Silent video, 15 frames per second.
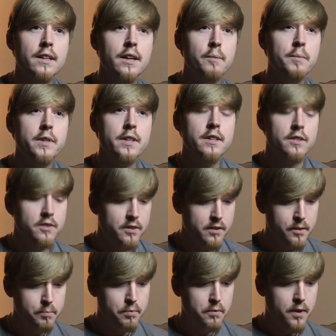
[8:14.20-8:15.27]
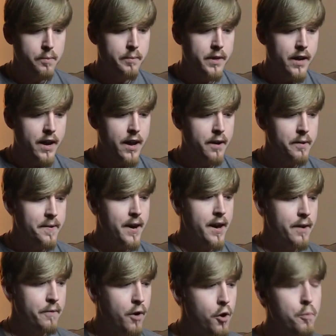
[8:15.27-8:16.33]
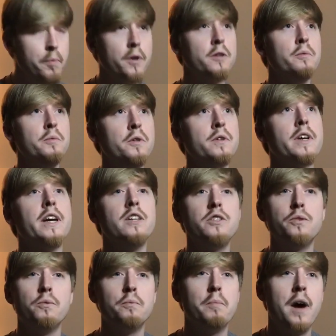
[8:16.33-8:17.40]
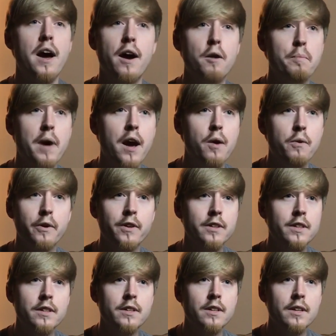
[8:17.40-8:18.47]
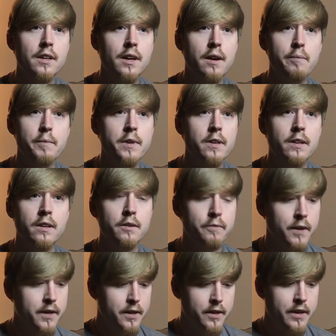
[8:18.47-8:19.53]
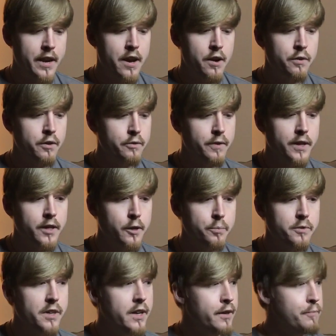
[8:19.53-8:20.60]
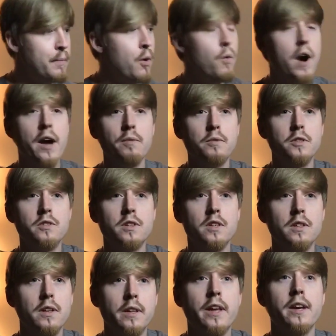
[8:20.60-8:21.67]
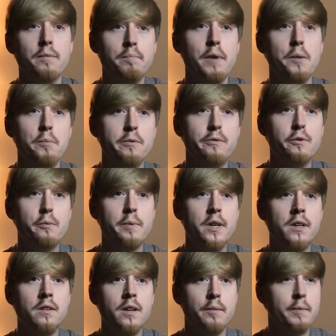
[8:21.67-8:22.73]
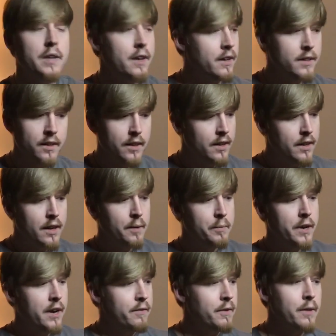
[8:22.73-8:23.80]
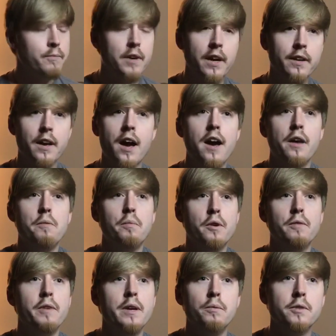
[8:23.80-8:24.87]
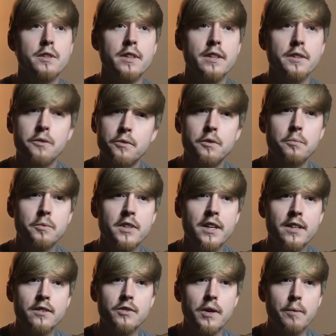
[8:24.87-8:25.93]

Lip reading: I mean, it's simple. I mean, I have open communication with my higher power. Sure. I mean, and if I get down or if I get upset, if my wife doesn't like make me feel better, I've got God above everything. You know what I'm saying? So